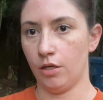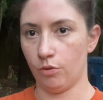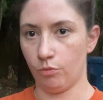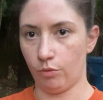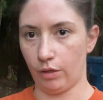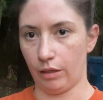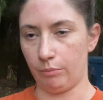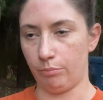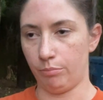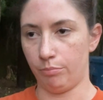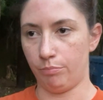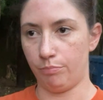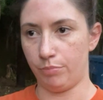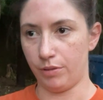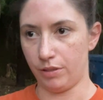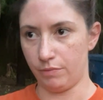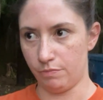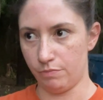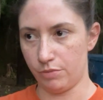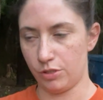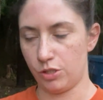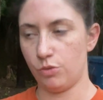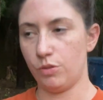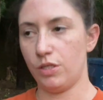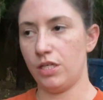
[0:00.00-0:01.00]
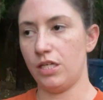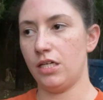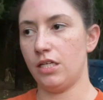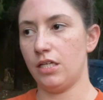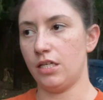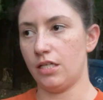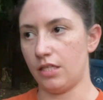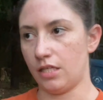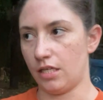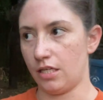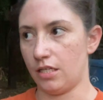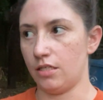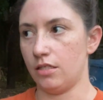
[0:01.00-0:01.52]
wipe in between,
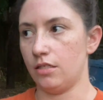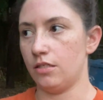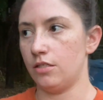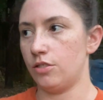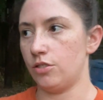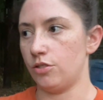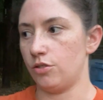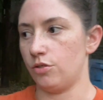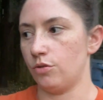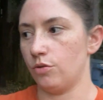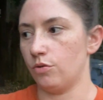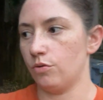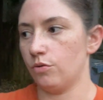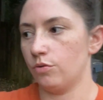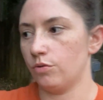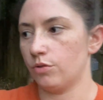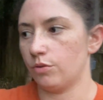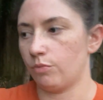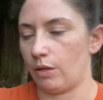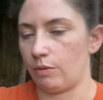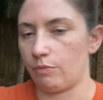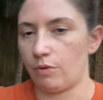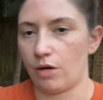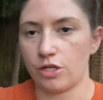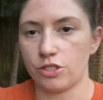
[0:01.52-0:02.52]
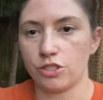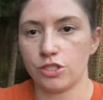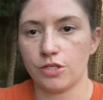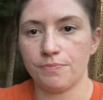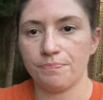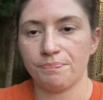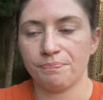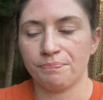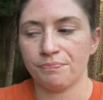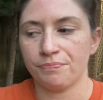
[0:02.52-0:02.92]
and then do the whitewash.